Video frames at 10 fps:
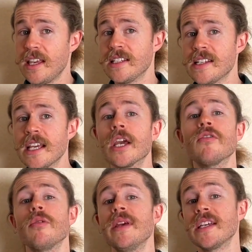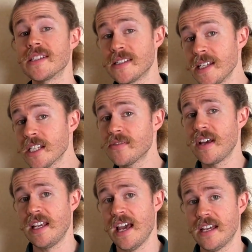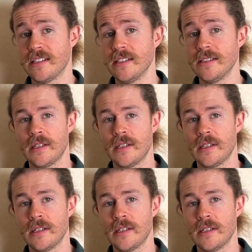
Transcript: intake of omega-6 fatty acids